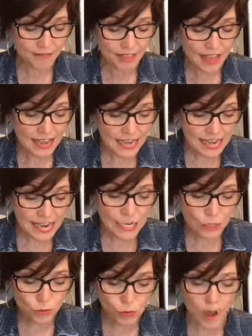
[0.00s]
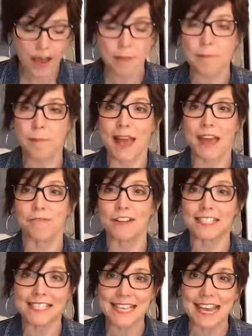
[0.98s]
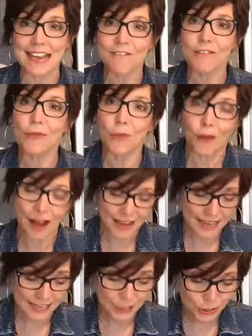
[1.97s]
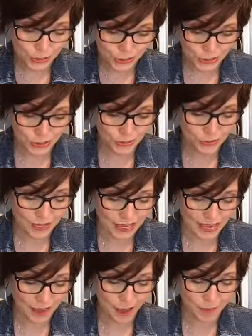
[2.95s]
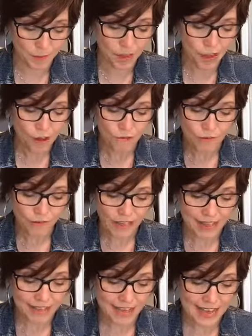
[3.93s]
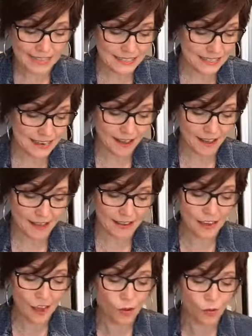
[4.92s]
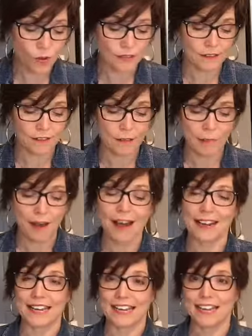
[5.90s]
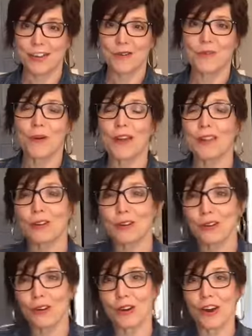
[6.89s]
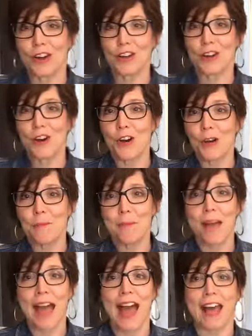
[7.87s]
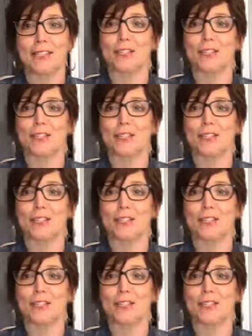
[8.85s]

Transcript: that each one may receive what is due him for the things done while in the body, whether good or bad.